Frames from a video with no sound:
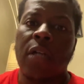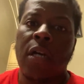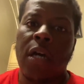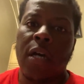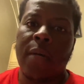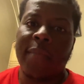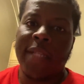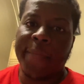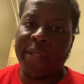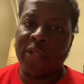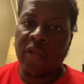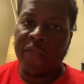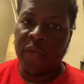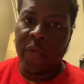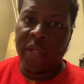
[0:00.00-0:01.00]
Um, let me know
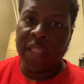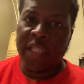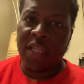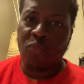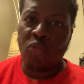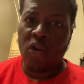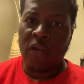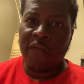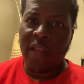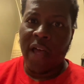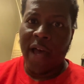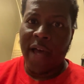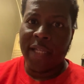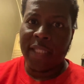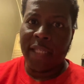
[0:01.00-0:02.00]
if you want to see more
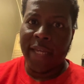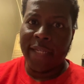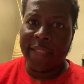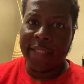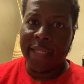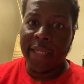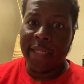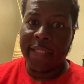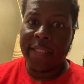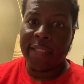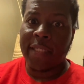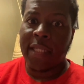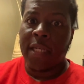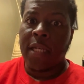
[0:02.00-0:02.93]
vlogs like this.